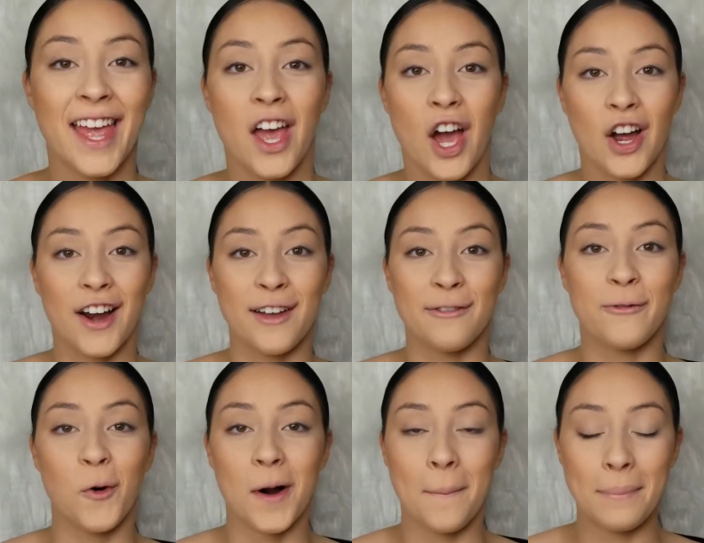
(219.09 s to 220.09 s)
All right,
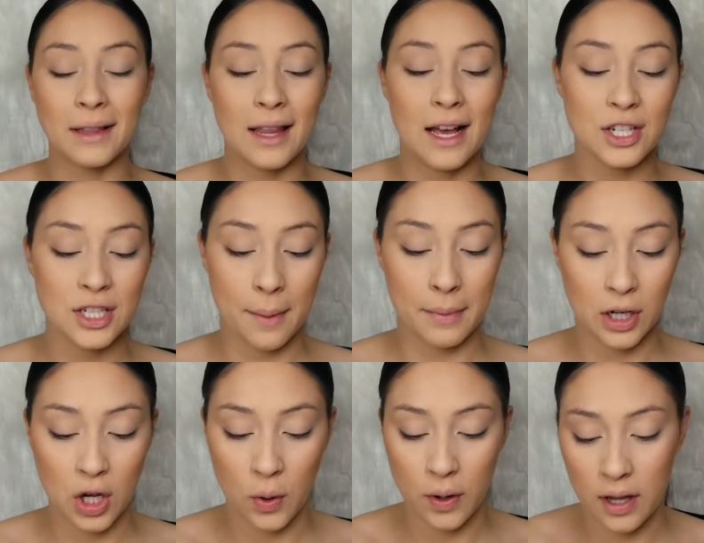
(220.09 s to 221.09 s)
for blush, I'm going to
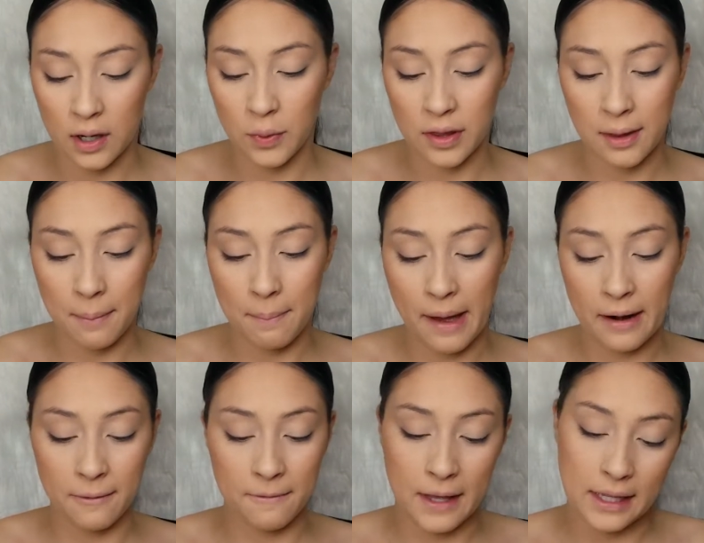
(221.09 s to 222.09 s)
go in with the
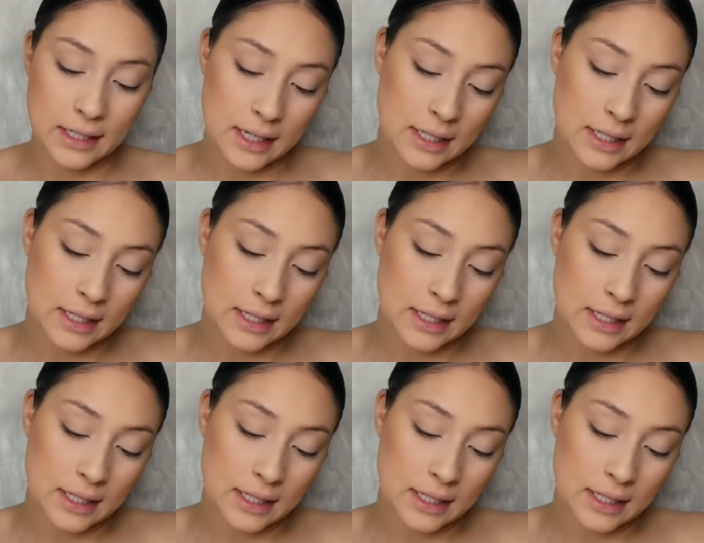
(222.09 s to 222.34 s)
Benefit